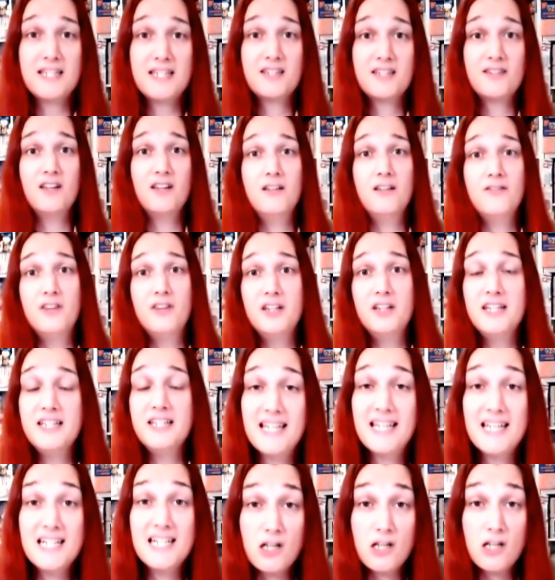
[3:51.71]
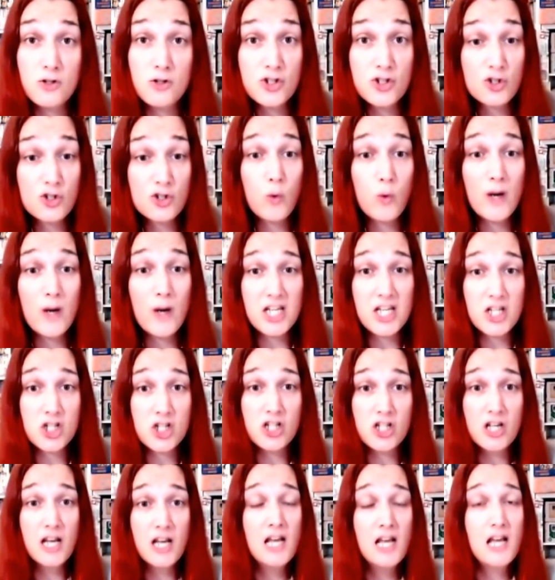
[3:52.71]
is the Nintendo
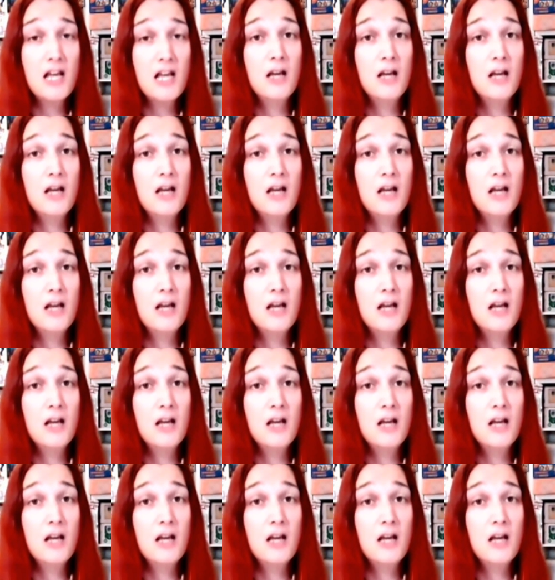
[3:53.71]
Switch,